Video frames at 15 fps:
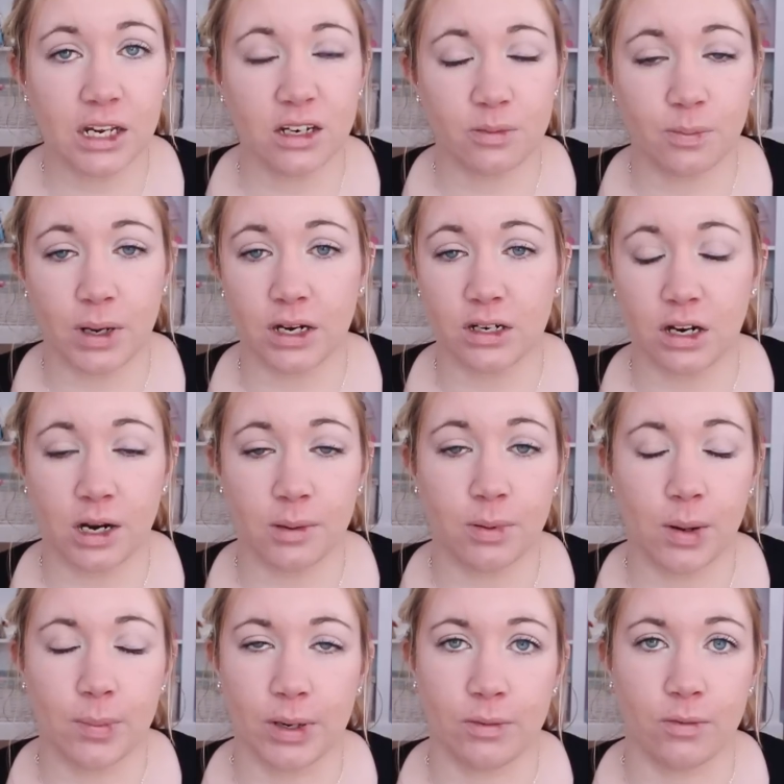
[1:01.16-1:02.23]
yet, but I
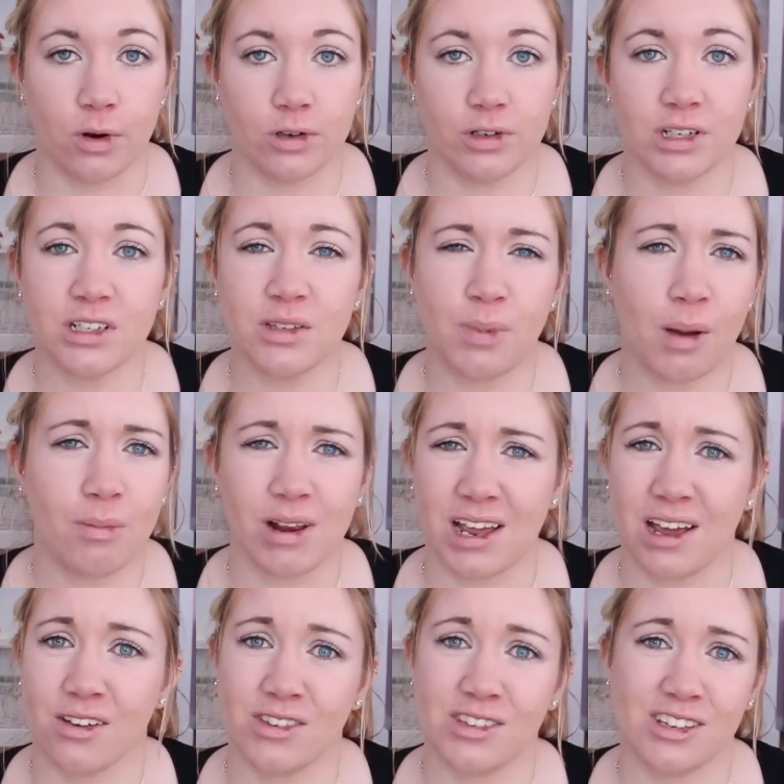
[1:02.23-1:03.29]
probably won't. It's public
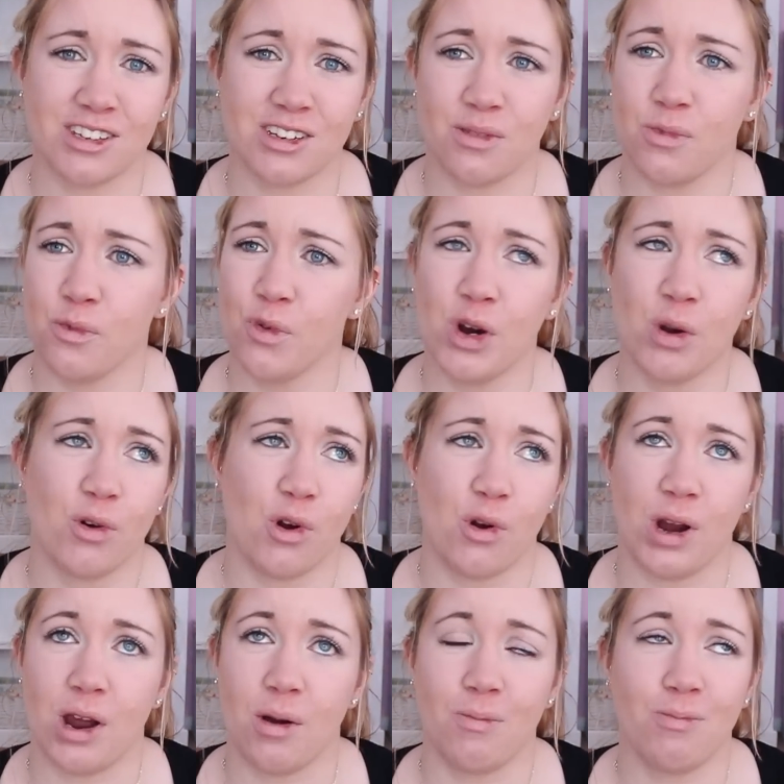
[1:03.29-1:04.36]
health system, and we all
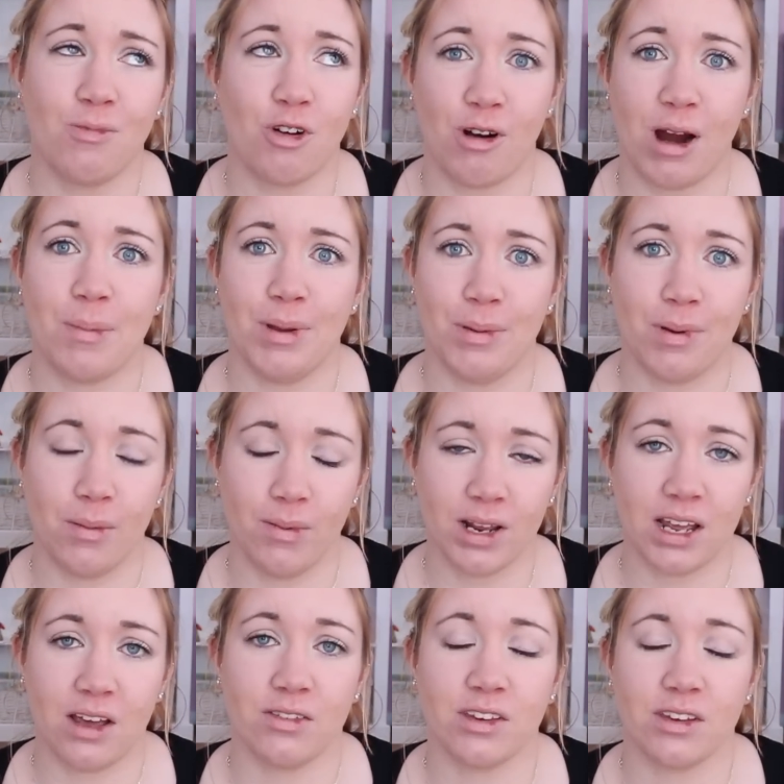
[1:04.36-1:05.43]
know how crappy
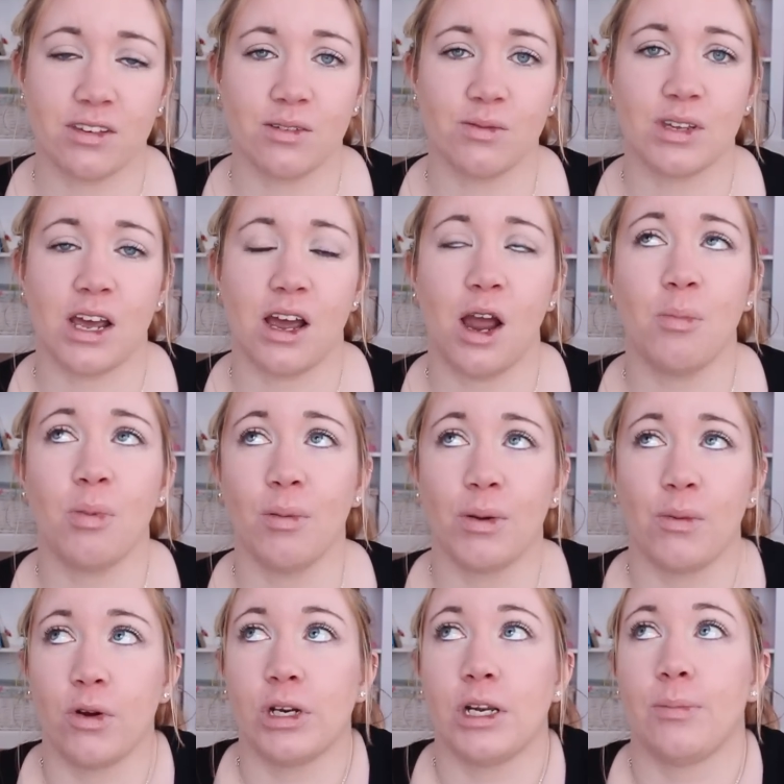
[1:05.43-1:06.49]
public health systems are. I probably
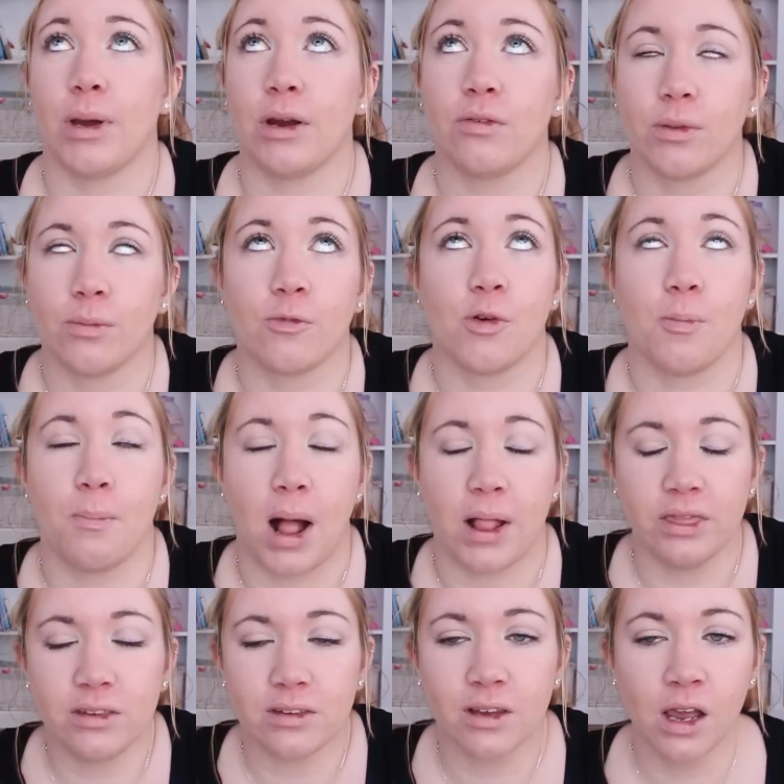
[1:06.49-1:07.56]
won't hear back from them for
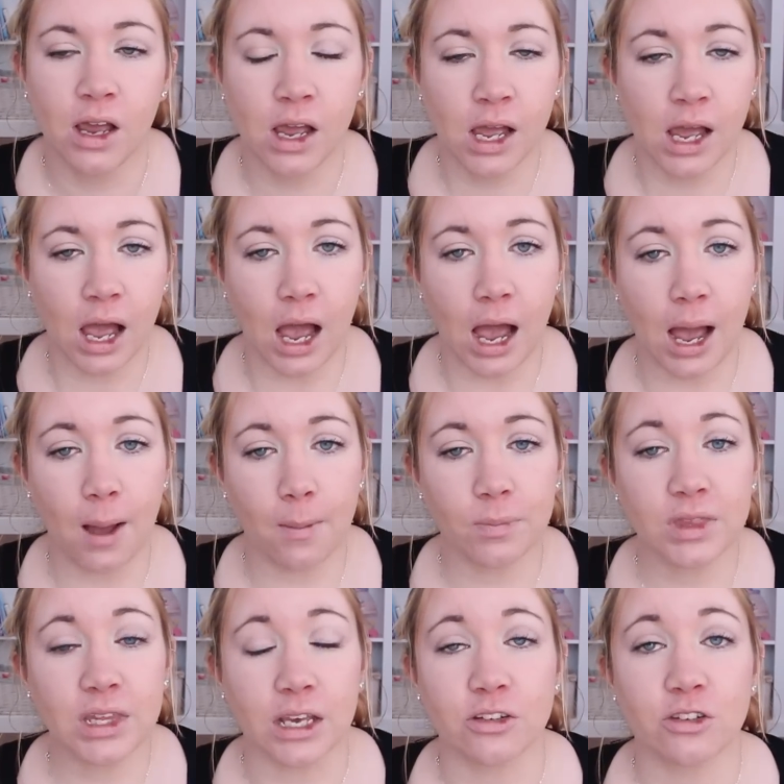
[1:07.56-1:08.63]
months.
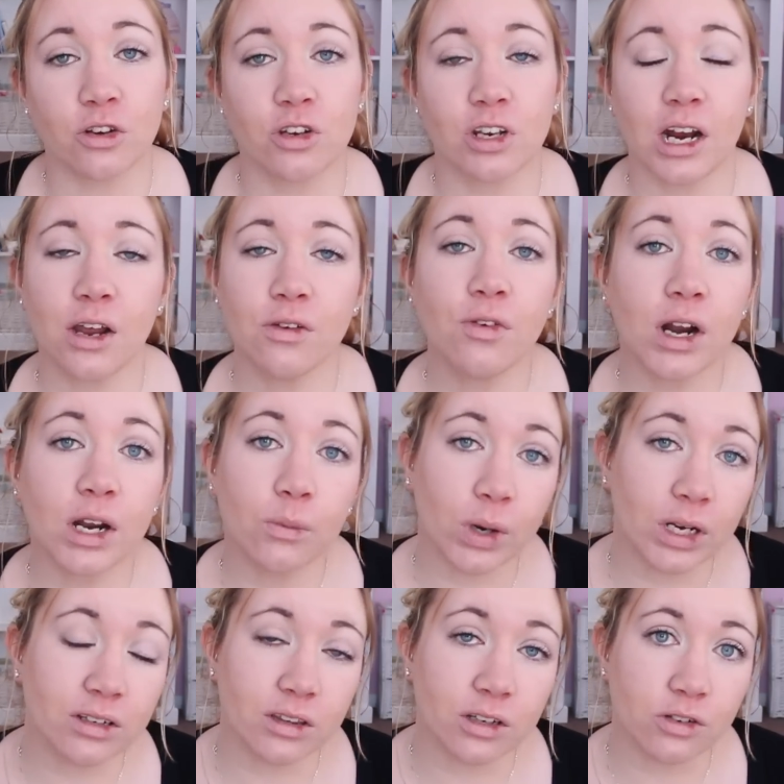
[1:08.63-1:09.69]
So today I finally
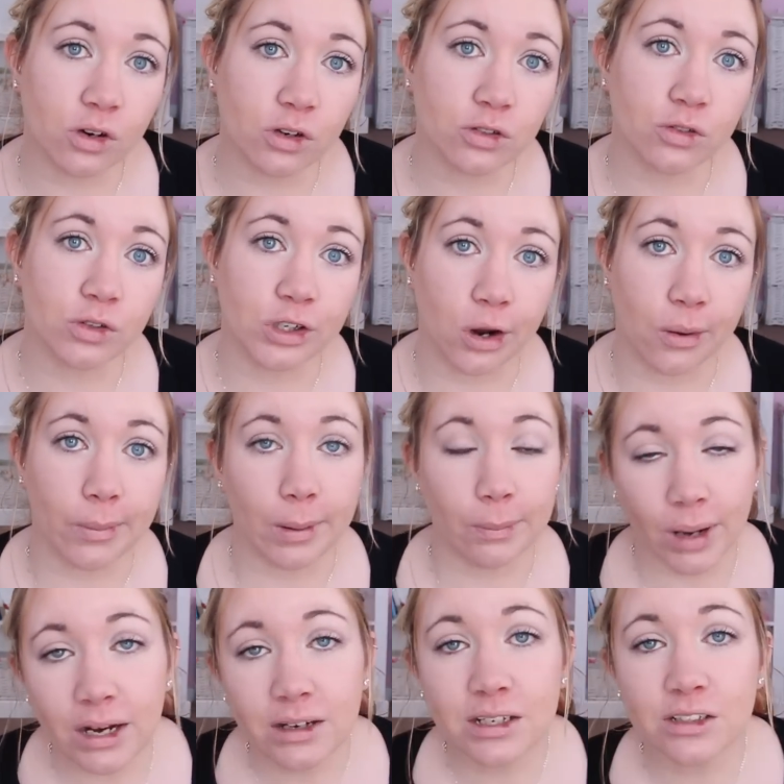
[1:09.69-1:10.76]
went to the doctor and got my
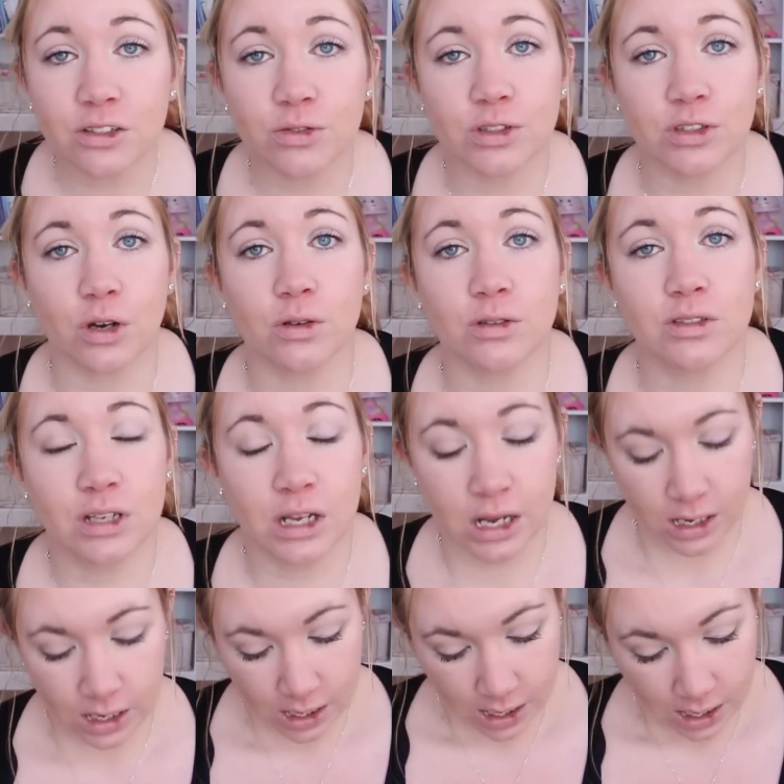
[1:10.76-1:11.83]
blood test results.
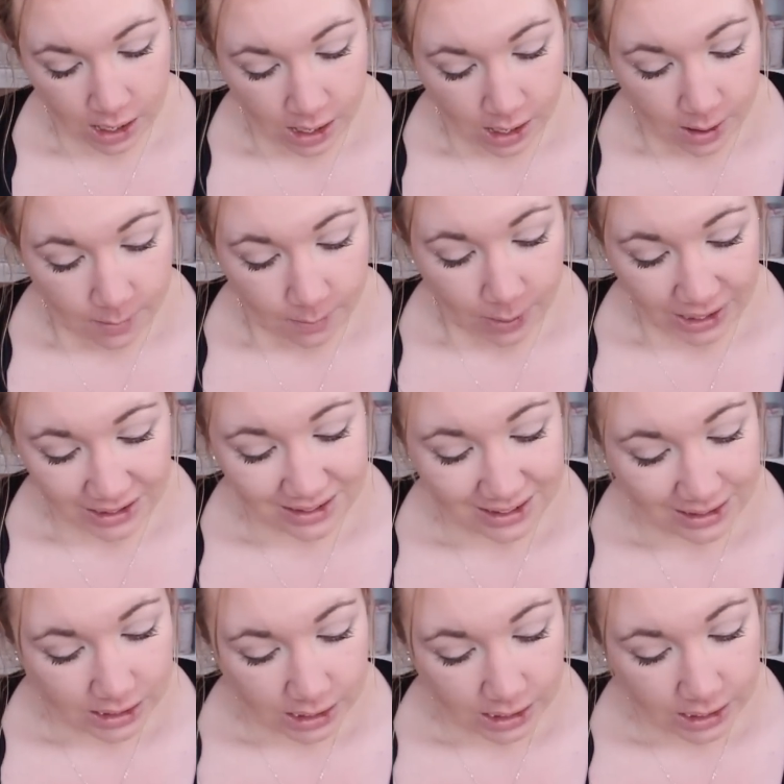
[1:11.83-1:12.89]

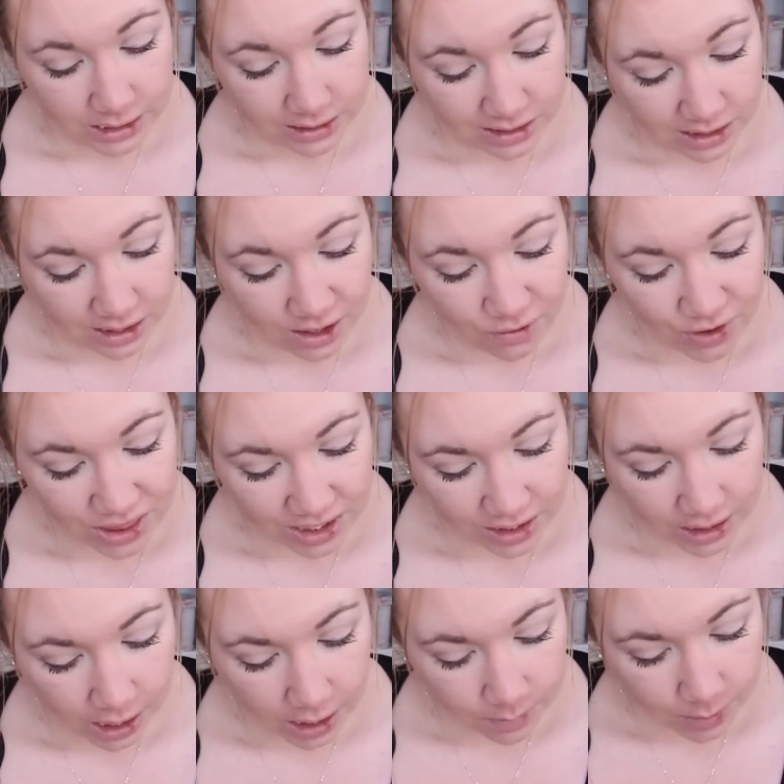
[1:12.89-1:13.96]
Basically, he said everything
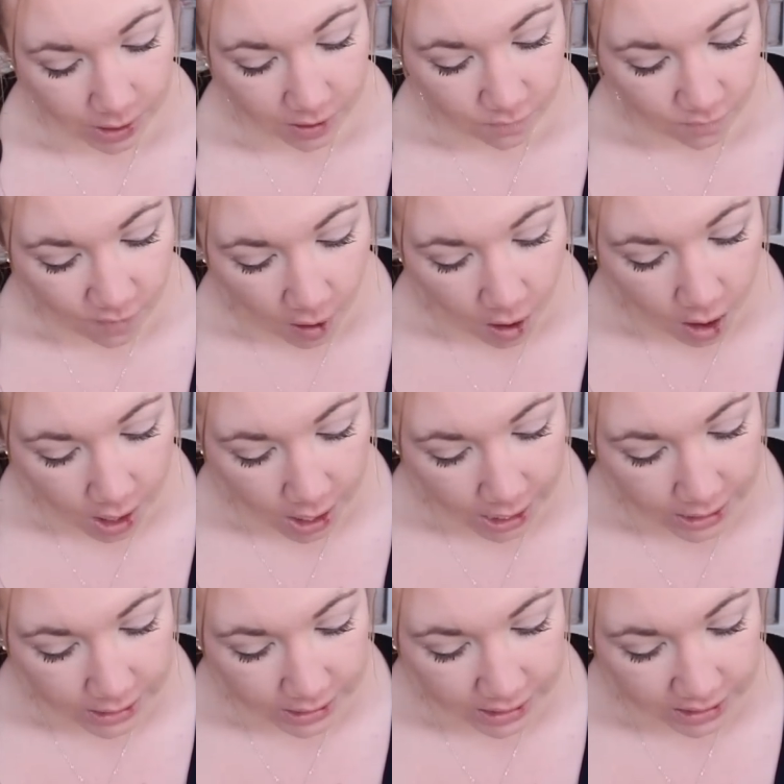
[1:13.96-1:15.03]
came back
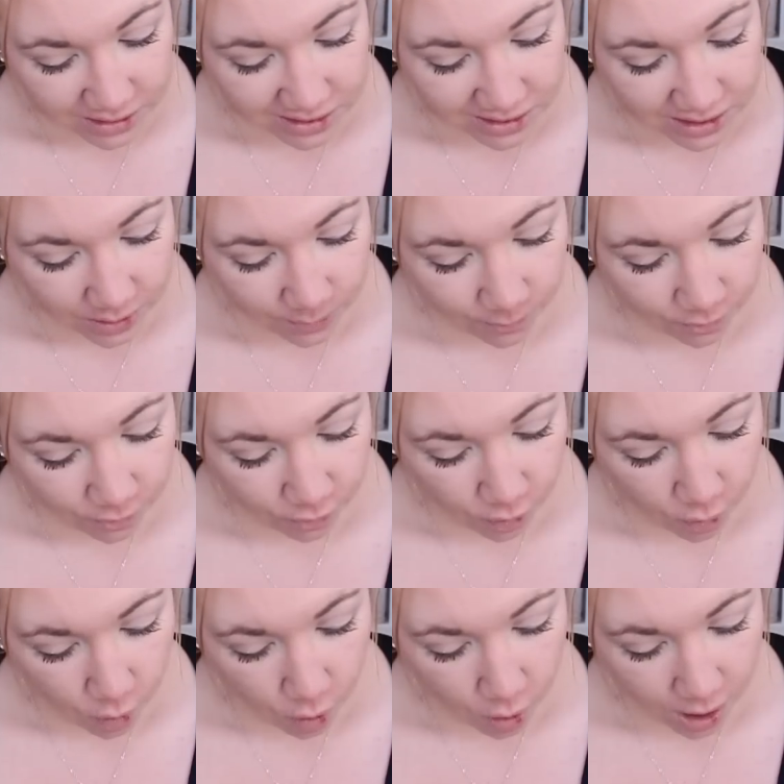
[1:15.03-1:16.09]
fine except
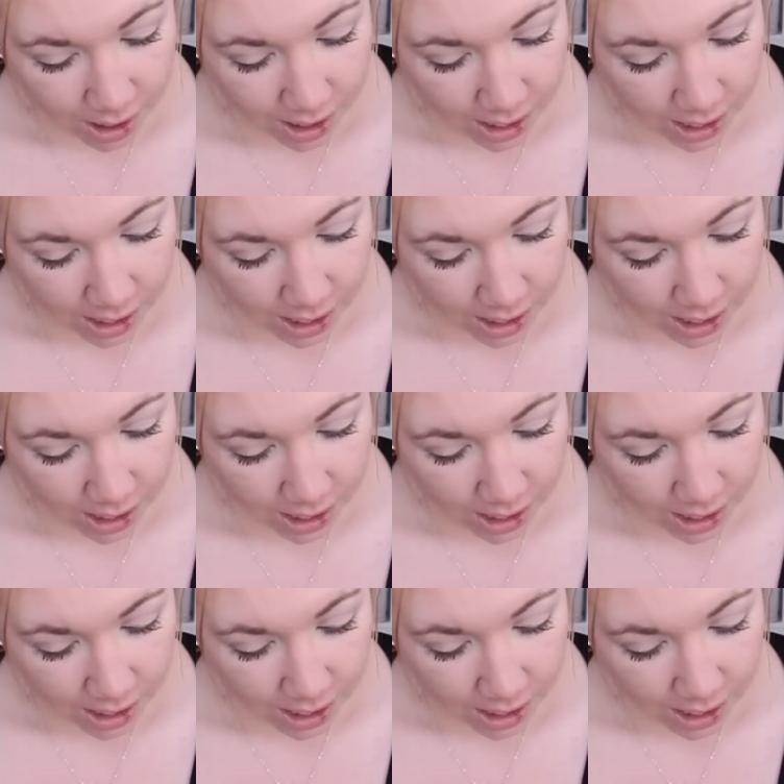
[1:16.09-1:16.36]
for